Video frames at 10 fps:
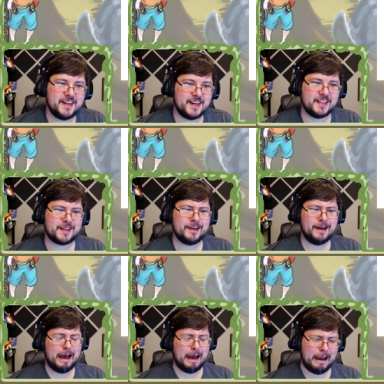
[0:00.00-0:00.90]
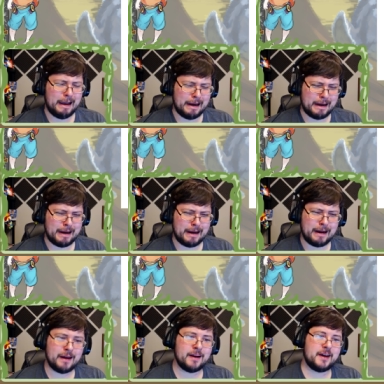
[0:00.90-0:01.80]
I like.
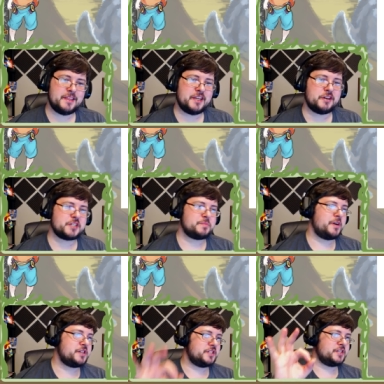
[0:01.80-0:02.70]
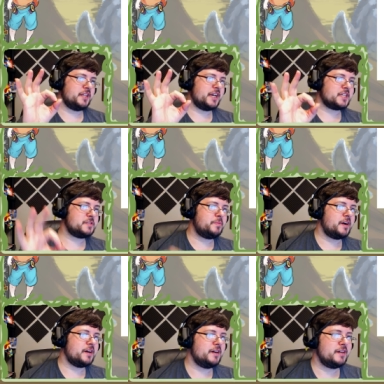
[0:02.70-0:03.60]
I think your expressions are like
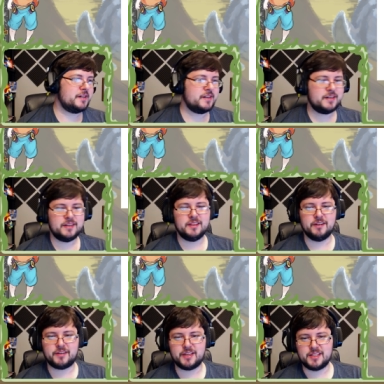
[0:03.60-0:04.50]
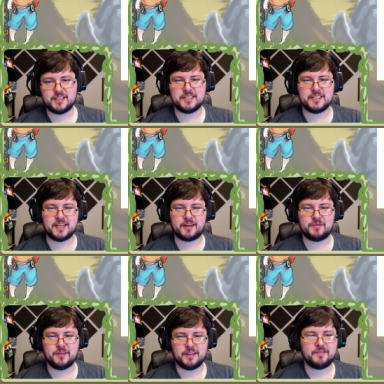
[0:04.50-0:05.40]
spot on, Loki. This is like
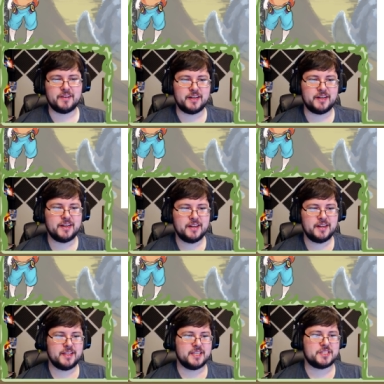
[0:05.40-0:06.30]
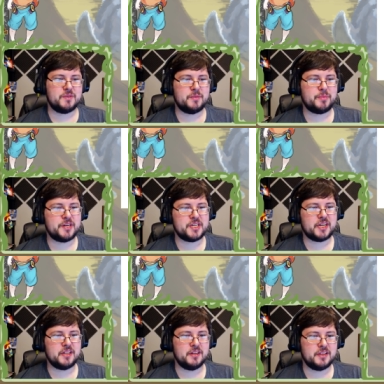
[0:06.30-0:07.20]
really fun. This one
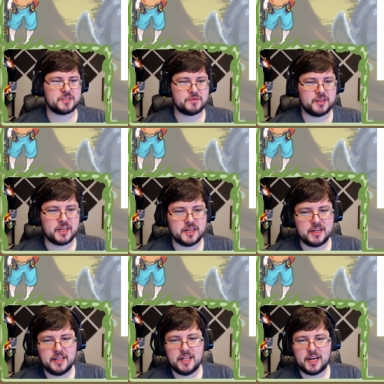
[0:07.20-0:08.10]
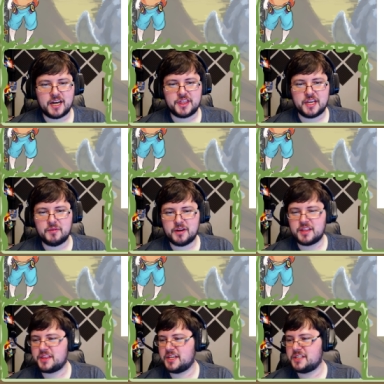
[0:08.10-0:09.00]
particularly is really good. I think one of
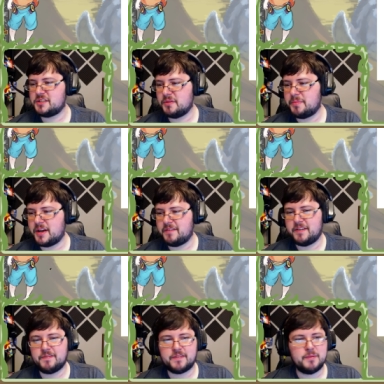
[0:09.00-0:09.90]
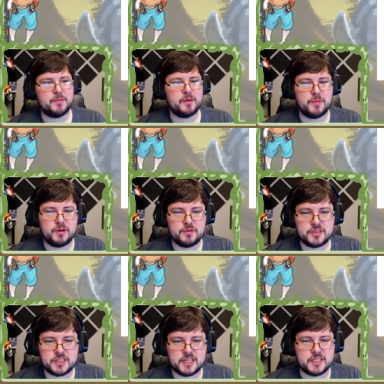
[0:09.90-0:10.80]
the things you would benefit from the
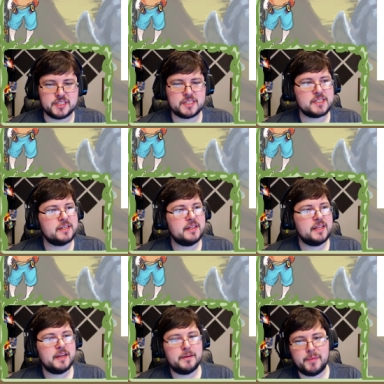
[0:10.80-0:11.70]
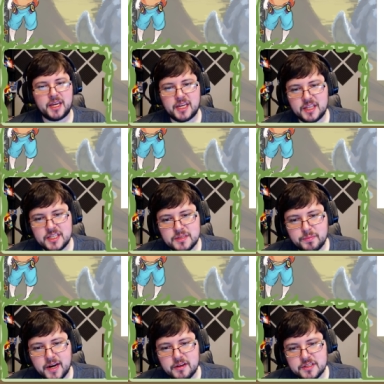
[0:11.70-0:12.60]
most is making these
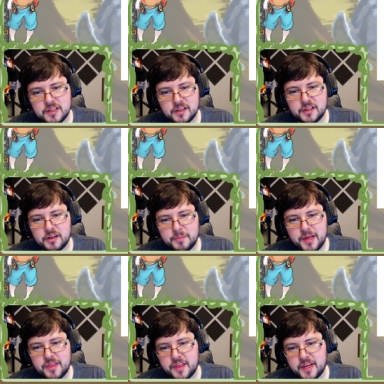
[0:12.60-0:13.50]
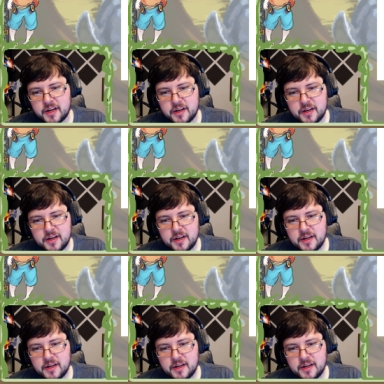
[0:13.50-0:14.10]
brows a little bit thicker